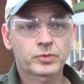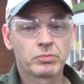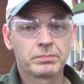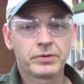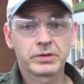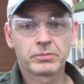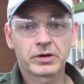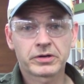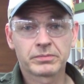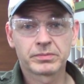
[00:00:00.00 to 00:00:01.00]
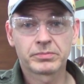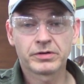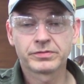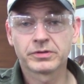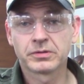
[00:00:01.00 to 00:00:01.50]
My buddy Mark up in
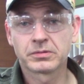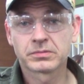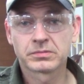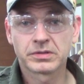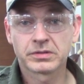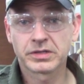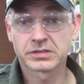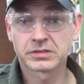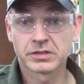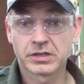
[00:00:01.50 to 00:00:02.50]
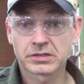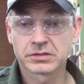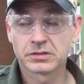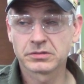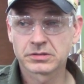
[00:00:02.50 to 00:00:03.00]
Buffalo likes the
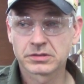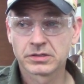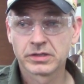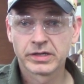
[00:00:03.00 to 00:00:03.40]
Luxos.